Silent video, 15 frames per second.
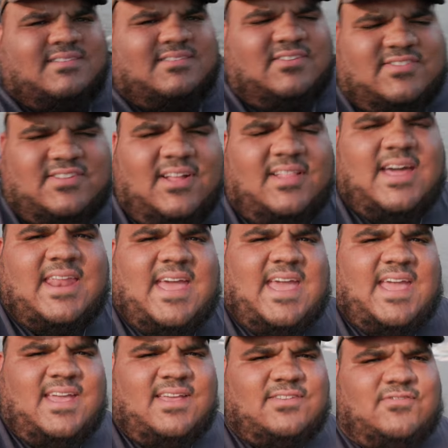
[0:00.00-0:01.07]
There's still a lot of
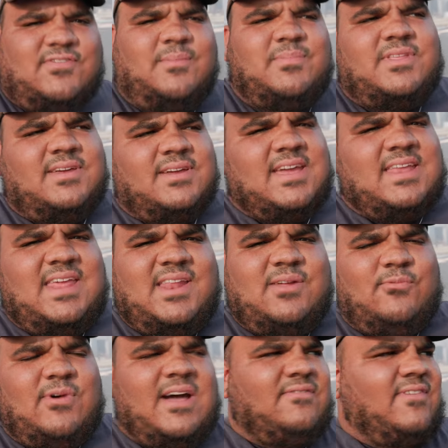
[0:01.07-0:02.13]
haze from the Canadian
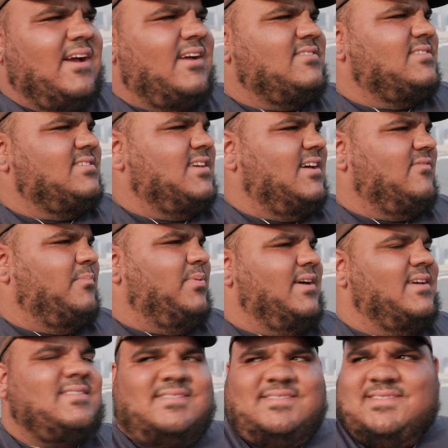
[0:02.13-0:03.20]
wildfires and stuff,
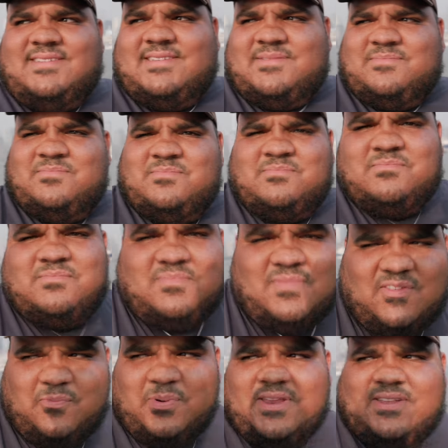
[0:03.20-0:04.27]
but
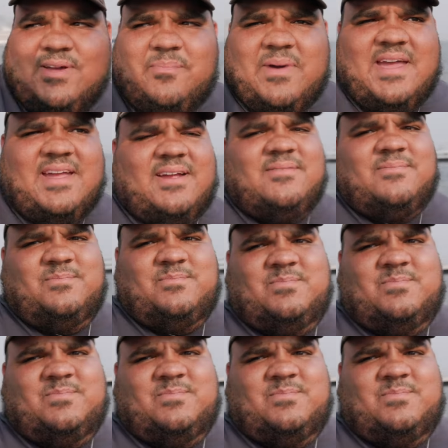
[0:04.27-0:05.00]
it's pretty dope out here.